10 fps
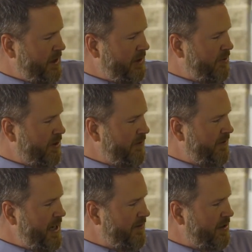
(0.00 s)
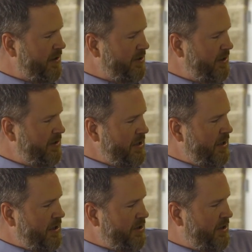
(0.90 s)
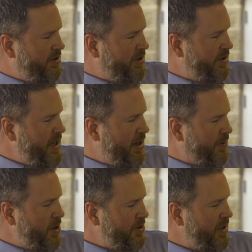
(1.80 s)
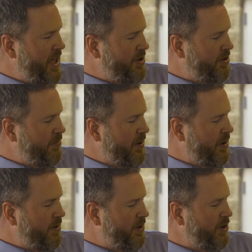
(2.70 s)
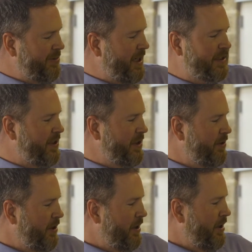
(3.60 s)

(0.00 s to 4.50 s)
This was her favorite. So she's just now approaching that, and she'll put a little cube in it too.